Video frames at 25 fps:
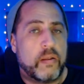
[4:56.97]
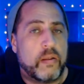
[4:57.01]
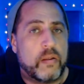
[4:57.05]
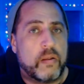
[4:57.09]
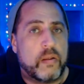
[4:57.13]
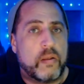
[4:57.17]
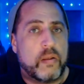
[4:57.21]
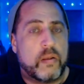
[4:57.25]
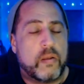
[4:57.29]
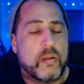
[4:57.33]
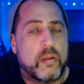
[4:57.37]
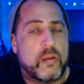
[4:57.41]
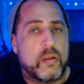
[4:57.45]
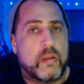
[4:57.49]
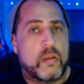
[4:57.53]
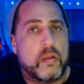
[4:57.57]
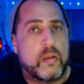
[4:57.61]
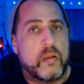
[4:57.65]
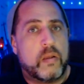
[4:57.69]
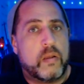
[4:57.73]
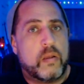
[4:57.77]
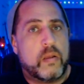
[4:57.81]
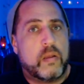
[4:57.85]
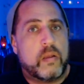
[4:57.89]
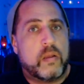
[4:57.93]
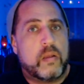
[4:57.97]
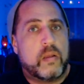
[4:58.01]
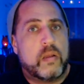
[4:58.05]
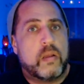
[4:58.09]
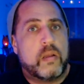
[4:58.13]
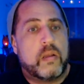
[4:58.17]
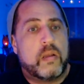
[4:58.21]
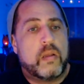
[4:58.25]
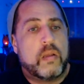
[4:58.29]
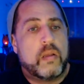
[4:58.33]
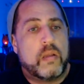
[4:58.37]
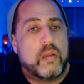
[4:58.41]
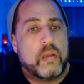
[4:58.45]

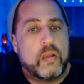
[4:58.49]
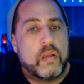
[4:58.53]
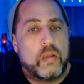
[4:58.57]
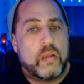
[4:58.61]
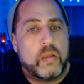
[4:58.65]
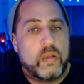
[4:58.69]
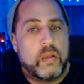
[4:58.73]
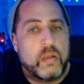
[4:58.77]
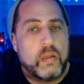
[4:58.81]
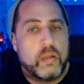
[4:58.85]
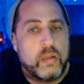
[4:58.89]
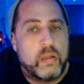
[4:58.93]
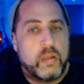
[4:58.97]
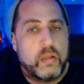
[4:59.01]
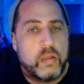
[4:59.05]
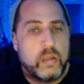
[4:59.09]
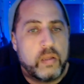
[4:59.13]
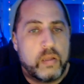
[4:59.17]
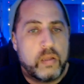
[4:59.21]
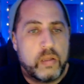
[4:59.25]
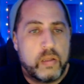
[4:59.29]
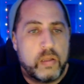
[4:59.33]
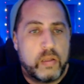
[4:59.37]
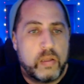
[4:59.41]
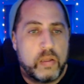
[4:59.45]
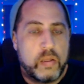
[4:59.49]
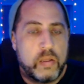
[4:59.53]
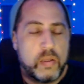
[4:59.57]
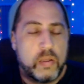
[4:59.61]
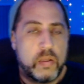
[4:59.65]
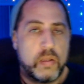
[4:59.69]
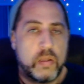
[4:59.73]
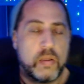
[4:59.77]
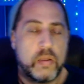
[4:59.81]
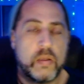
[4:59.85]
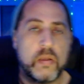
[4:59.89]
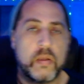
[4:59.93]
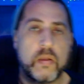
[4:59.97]

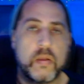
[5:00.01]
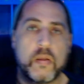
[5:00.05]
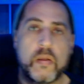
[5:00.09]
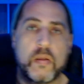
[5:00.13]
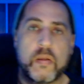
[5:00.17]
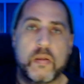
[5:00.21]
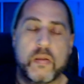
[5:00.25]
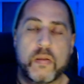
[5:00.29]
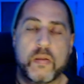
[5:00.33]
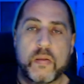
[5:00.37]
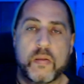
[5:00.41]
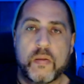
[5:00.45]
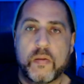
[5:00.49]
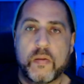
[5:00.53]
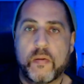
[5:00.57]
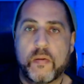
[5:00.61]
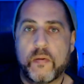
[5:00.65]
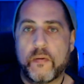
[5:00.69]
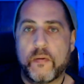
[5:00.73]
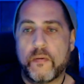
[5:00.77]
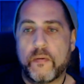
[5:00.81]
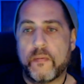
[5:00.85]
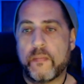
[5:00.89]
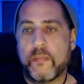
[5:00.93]
(silence)